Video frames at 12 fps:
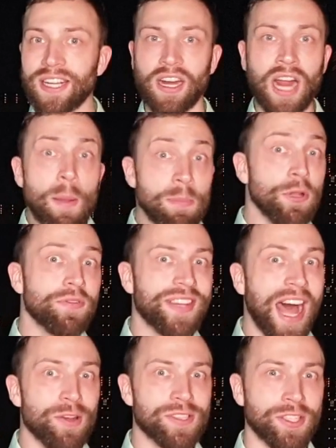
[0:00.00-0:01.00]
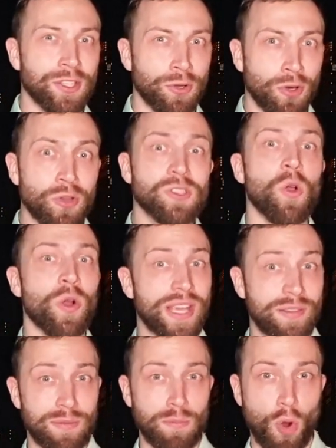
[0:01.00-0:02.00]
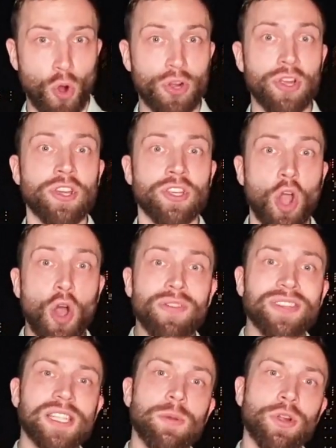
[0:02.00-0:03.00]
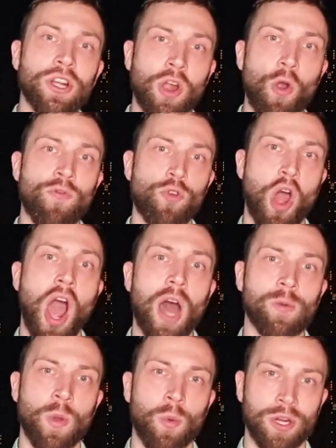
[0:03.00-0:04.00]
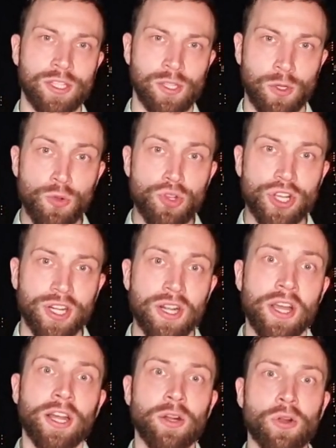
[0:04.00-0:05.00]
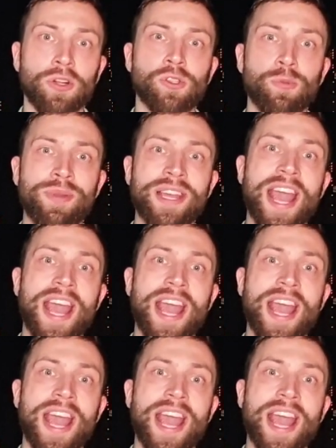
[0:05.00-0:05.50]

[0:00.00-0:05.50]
a couple of €1,000 or even more, you obviously want to go for a hardware wallet solution in order to be